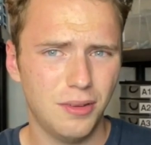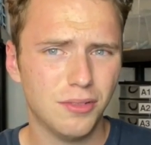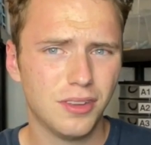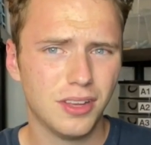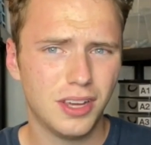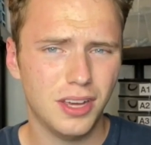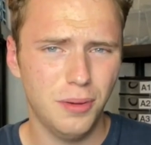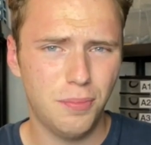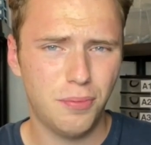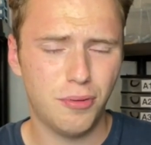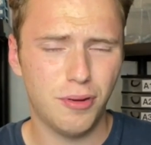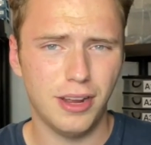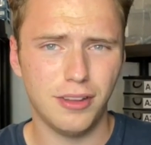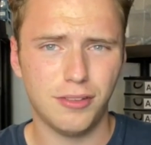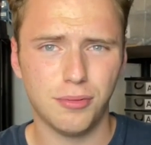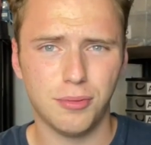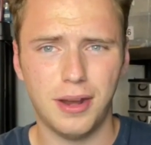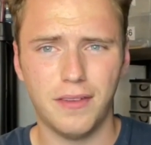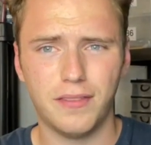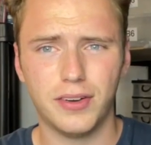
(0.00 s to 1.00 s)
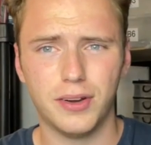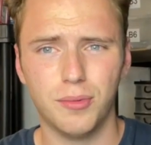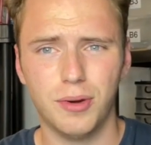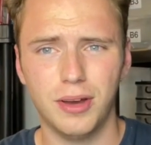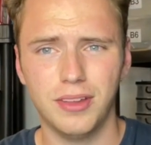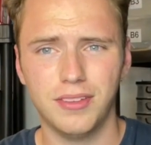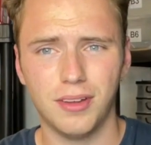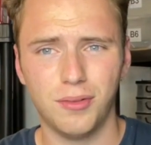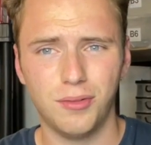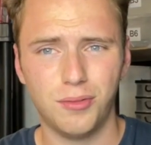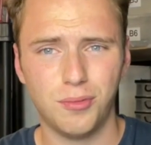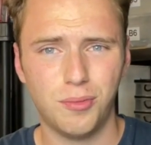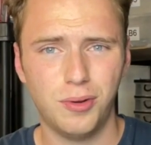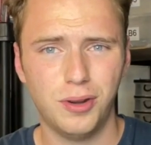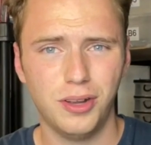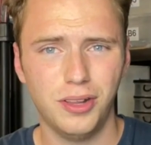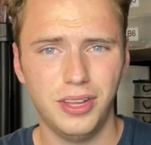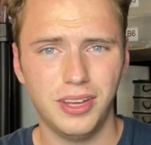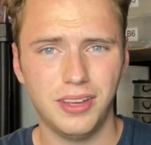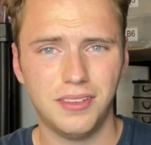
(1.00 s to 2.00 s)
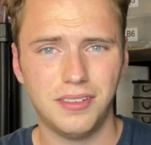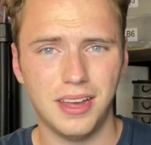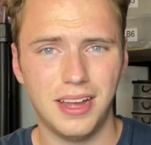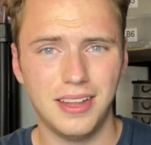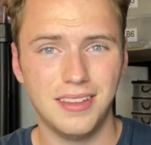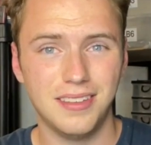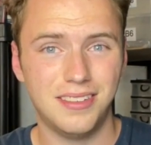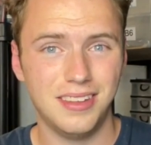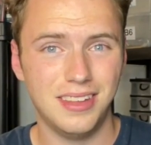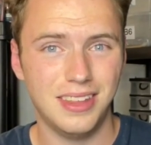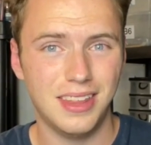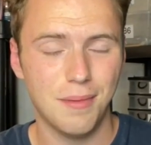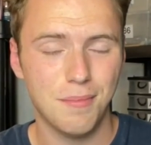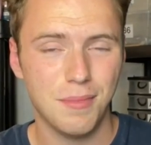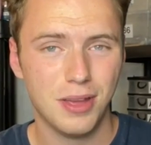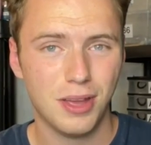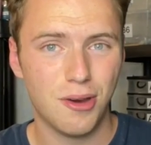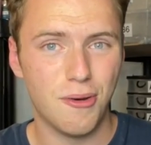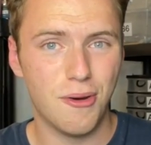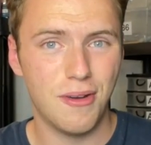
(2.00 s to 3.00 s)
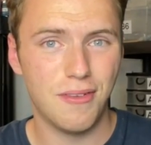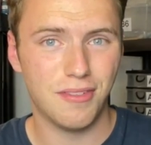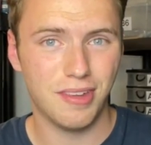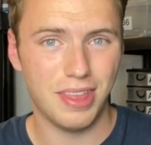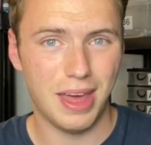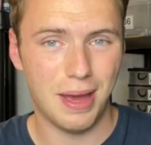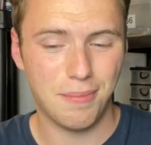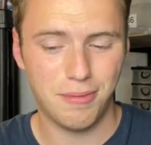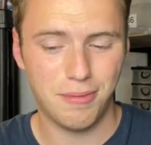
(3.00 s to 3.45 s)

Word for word: It was a good price, whatever it was. I was really excited to see them going for that